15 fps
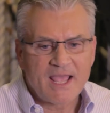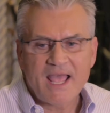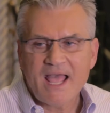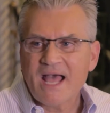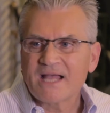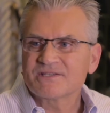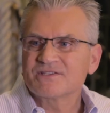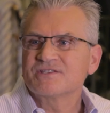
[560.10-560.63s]

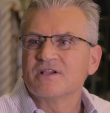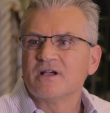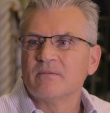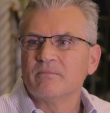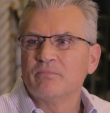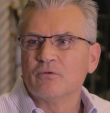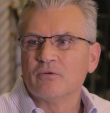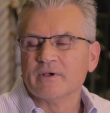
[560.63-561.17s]
At
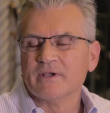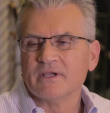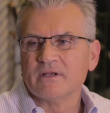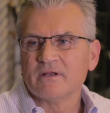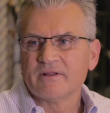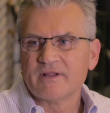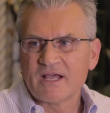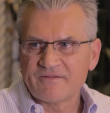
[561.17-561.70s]
some point,
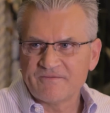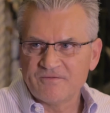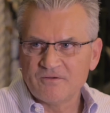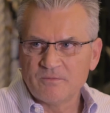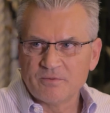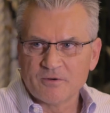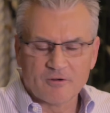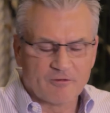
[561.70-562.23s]
that
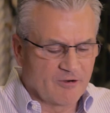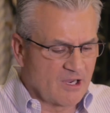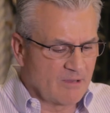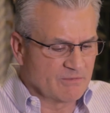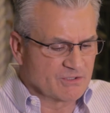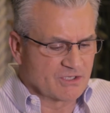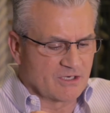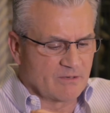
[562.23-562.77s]
food
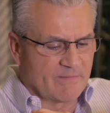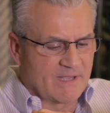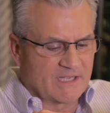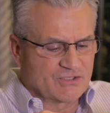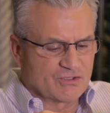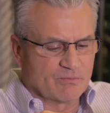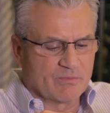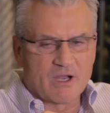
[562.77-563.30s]
program is going to
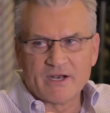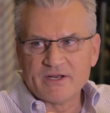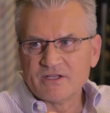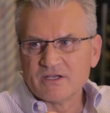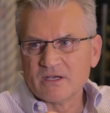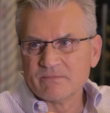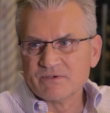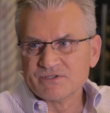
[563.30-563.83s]
match your body
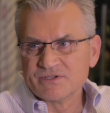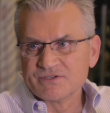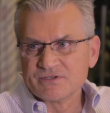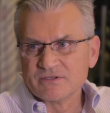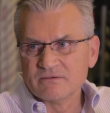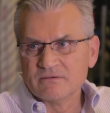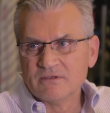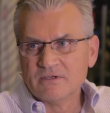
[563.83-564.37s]

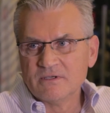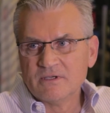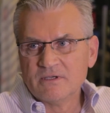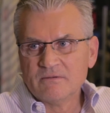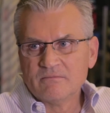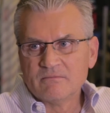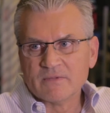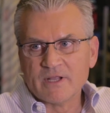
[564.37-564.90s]
composition,
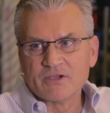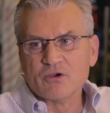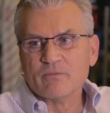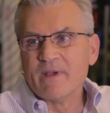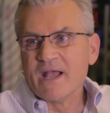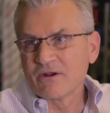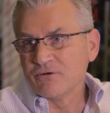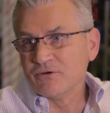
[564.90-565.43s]
like your
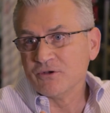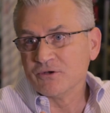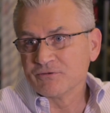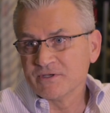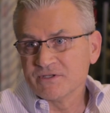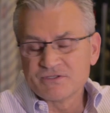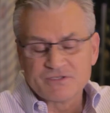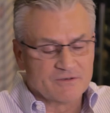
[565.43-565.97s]

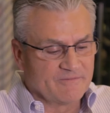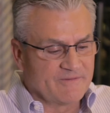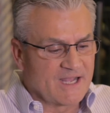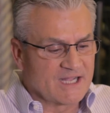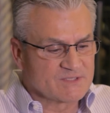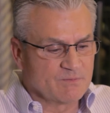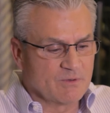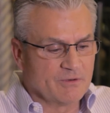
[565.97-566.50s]
macronutrients, your
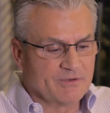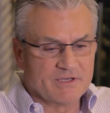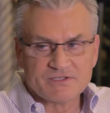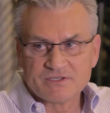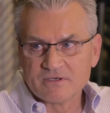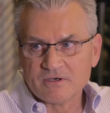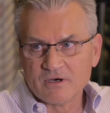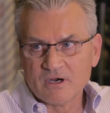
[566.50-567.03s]
fats,
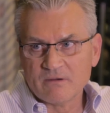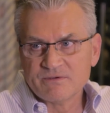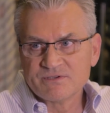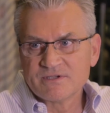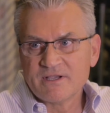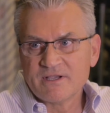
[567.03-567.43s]
proteins, and carbs,